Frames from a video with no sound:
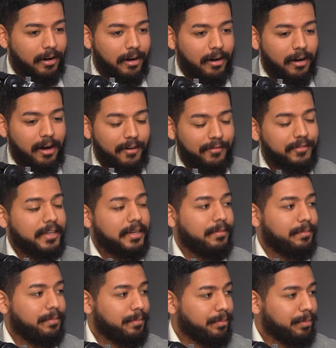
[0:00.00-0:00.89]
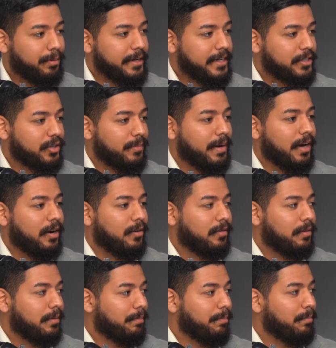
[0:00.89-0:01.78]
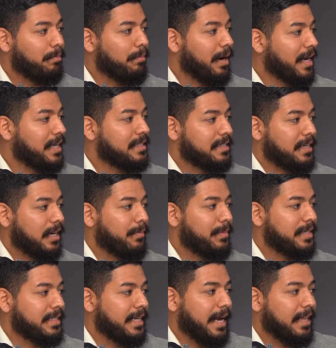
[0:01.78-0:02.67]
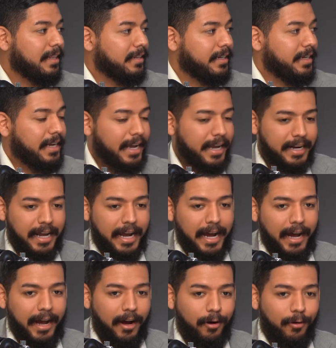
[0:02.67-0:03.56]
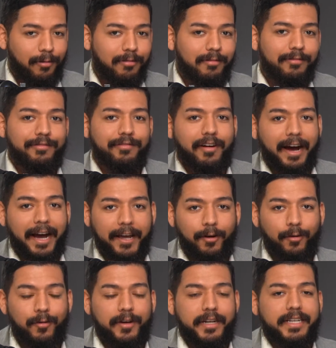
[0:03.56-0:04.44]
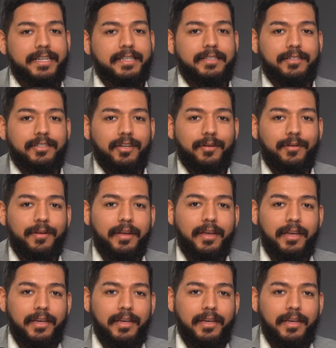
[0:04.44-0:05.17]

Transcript: often preach about mindset and mentality and how mm-hmm. vital it is to